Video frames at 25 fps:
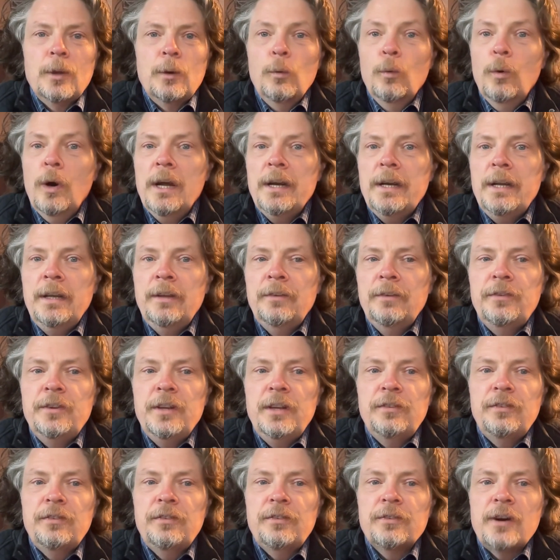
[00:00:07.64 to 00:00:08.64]
What is
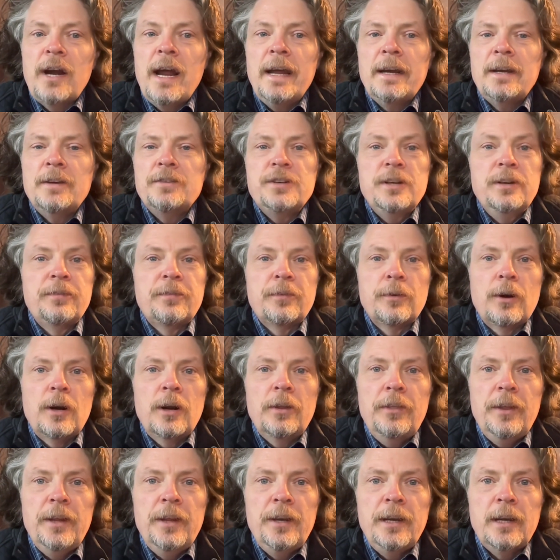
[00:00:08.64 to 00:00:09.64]
the strategy for
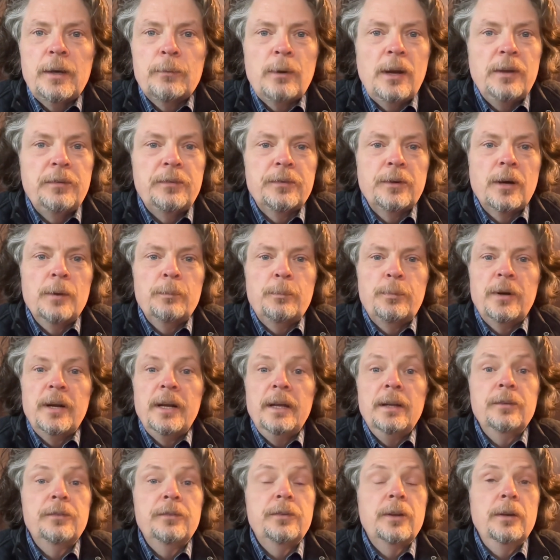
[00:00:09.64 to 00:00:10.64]
Authentic Restaurant
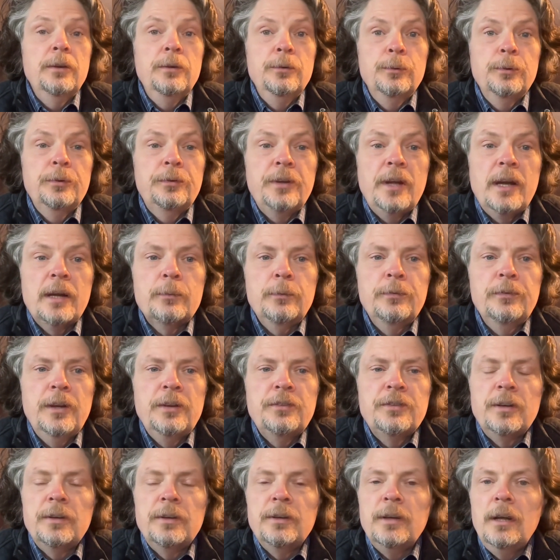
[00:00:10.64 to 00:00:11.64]
Brand's newest
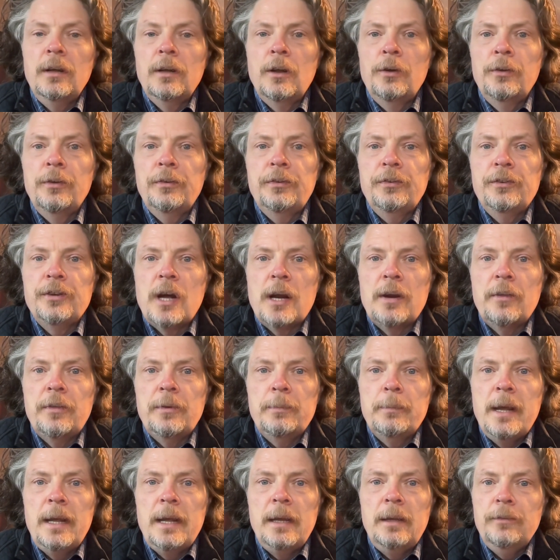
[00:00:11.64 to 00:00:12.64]
acquisition? Hello, this is
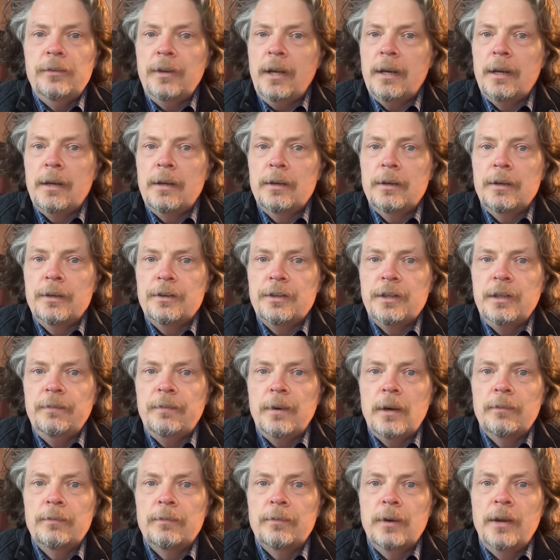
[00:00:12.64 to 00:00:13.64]
Jonathan Mays,
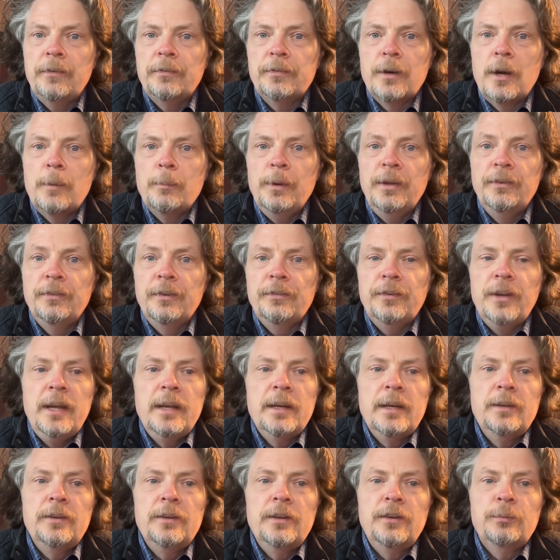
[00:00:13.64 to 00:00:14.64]
Editor-in-Chief of Restaurant Business.
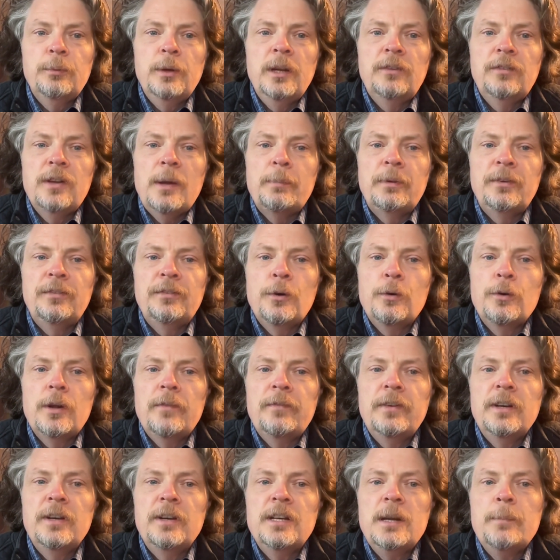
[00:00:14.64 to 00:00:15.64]
And in this week's episode
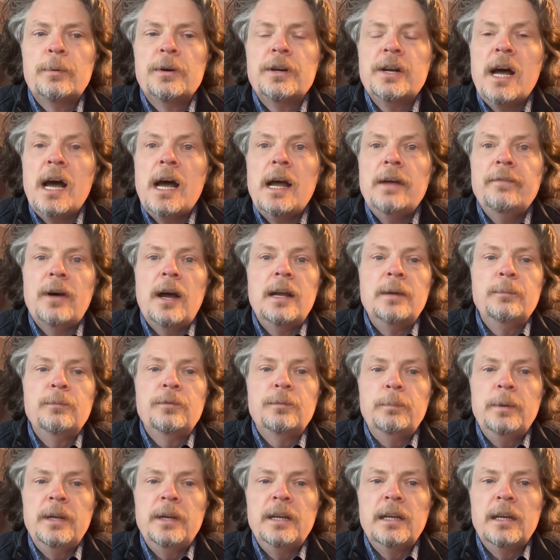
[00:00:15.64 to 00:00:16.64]
of A Deeper Dive, I am
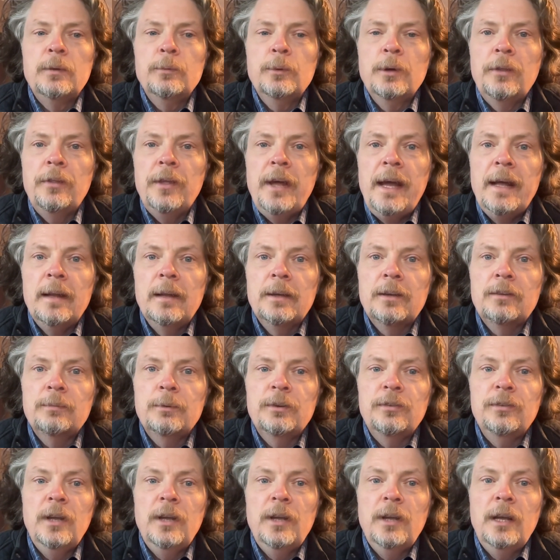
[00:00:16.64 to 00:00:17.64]
speaking with Alex
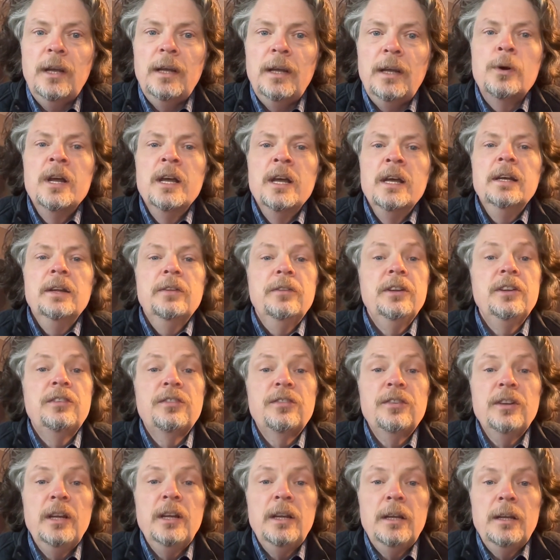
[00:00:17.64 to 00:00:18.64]
Macedo, the
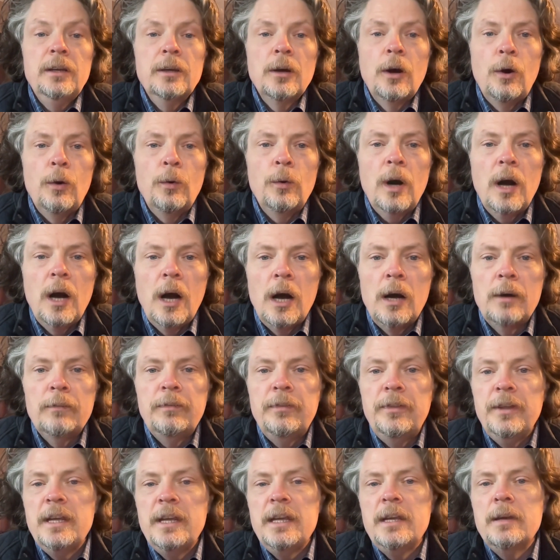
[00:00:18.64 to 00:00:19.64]
CEO
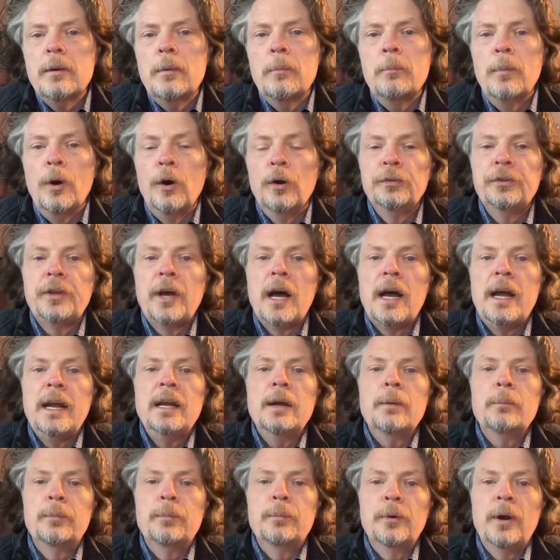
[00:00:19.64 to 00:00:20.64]
of the
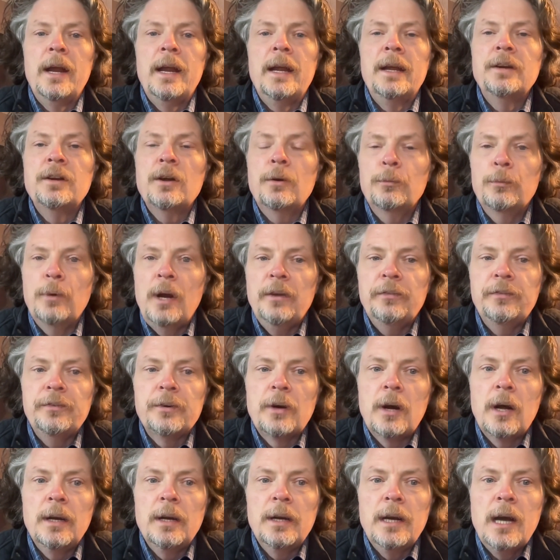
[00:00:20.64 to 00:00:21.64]
multi-brand
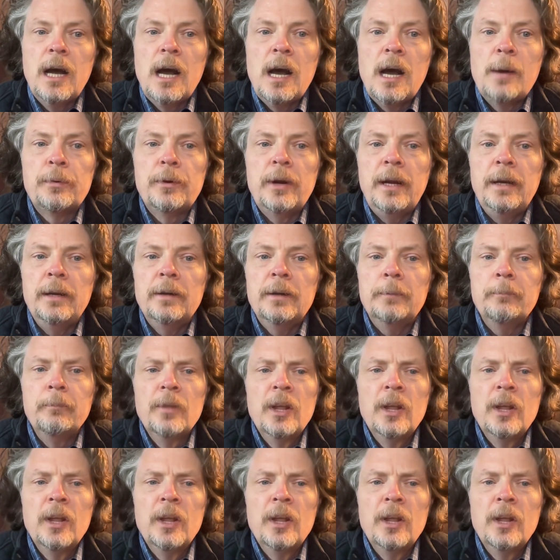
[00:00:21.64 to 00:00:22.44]
restaurant operator.